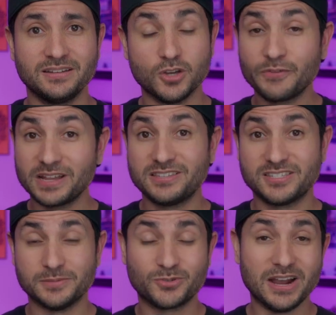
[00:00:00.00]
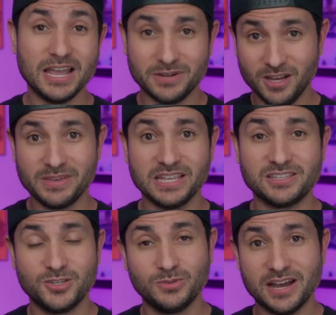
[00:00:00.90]
Don't forget to subscribe and help me get to
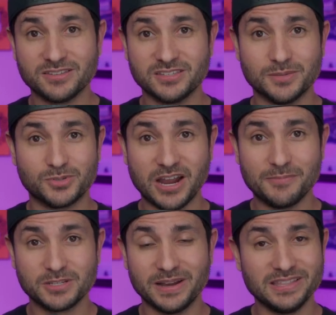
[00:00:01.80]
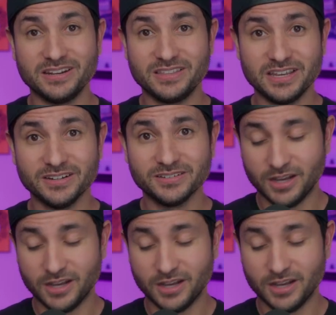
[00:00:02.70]
2,000 subscribers by the end of the year.